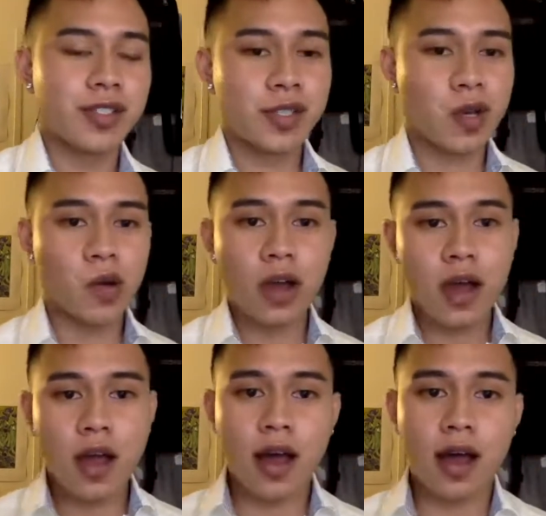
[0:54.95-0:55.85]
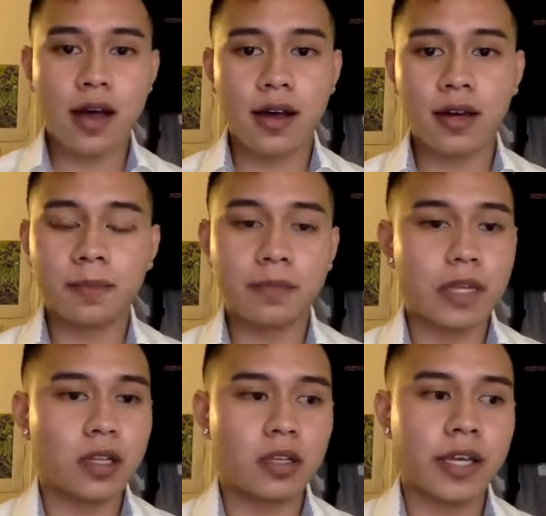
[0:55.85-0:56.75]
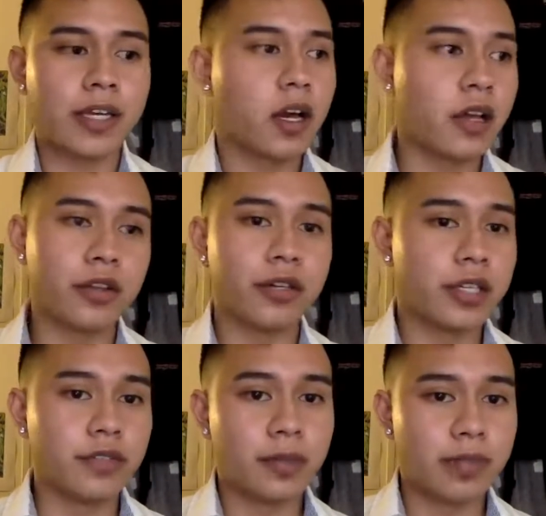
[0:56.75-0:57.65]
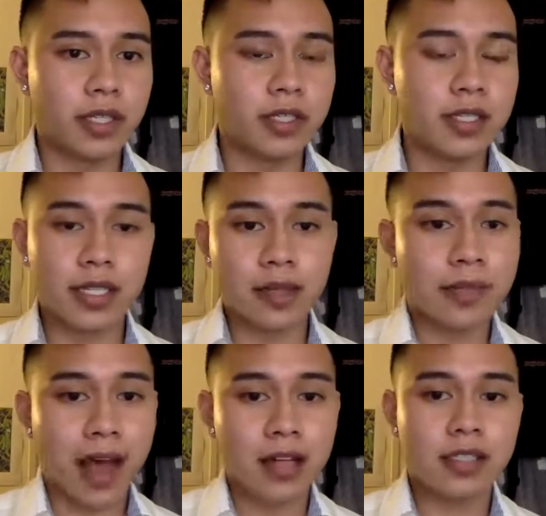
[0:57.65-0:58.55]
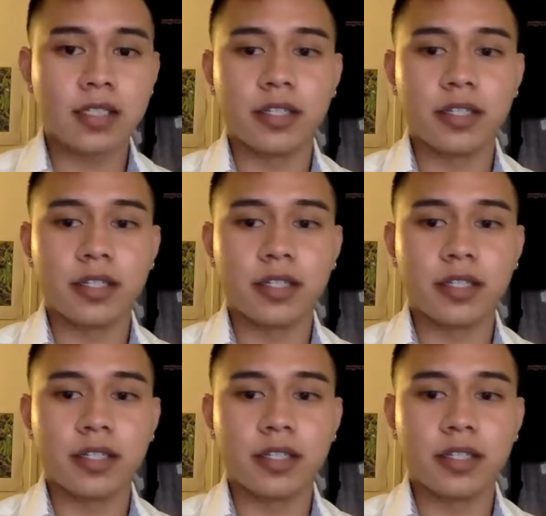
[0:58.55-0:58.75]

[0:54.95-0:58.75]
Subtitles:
So, like other EVPs in the past,